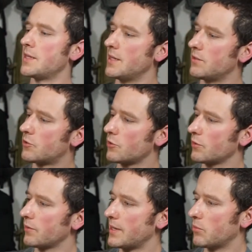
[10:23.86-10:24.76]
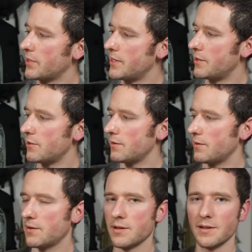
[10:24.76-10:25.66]
The internal label here,
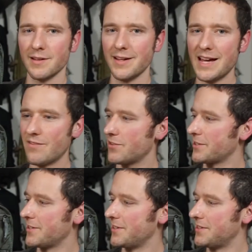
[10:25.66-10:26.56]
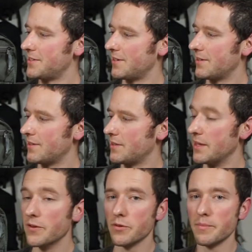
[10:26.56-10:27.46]
EVERGOODS, the
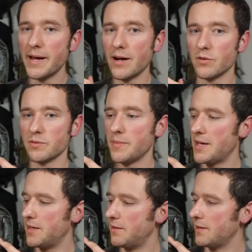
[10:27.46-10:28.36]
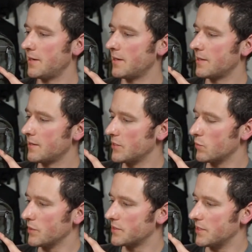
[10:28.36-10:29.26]
year the pack was made. This
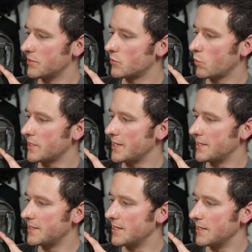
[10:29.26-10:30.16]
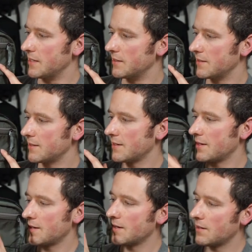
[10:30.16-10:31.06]
one says 2018.
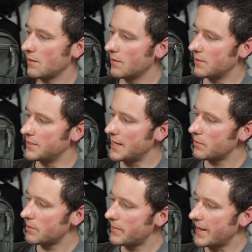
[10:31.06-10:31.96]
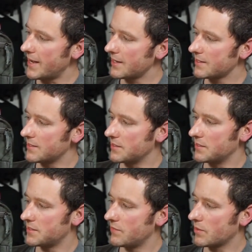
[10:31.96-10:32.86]
The name of the pack, it's the
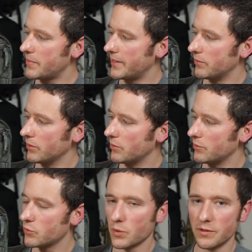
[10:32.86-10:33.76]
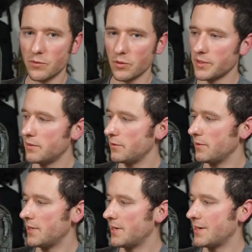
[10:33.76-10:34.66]
Civic panel loader, 24
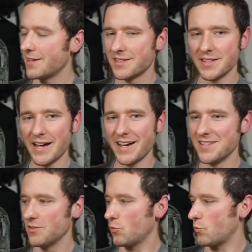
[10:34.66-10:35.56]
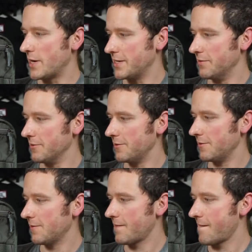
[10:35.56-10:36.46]
liter, size regular.